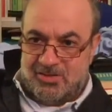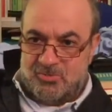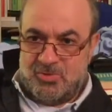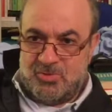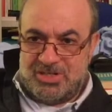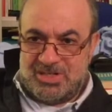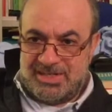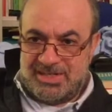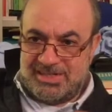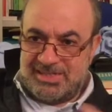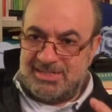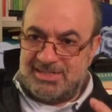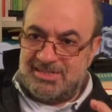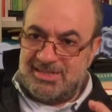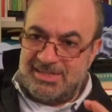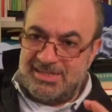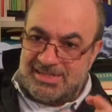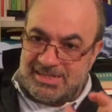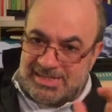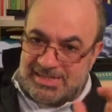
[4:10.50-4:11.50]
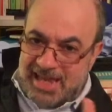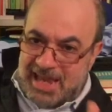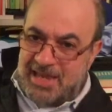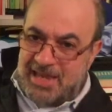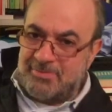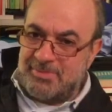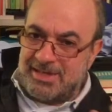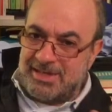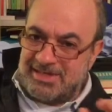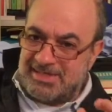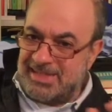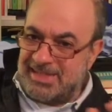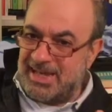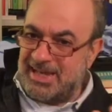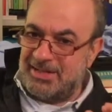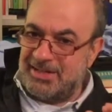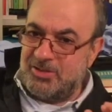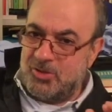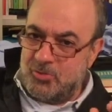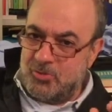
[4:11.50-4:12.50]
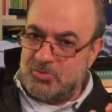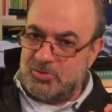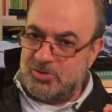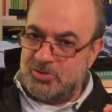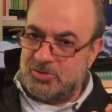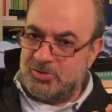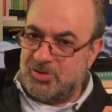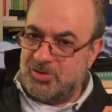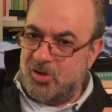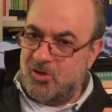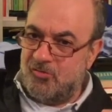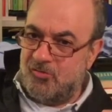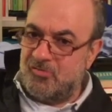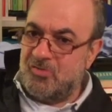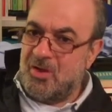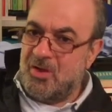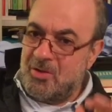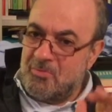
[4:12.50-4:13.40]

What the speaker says: which is the same as a notion of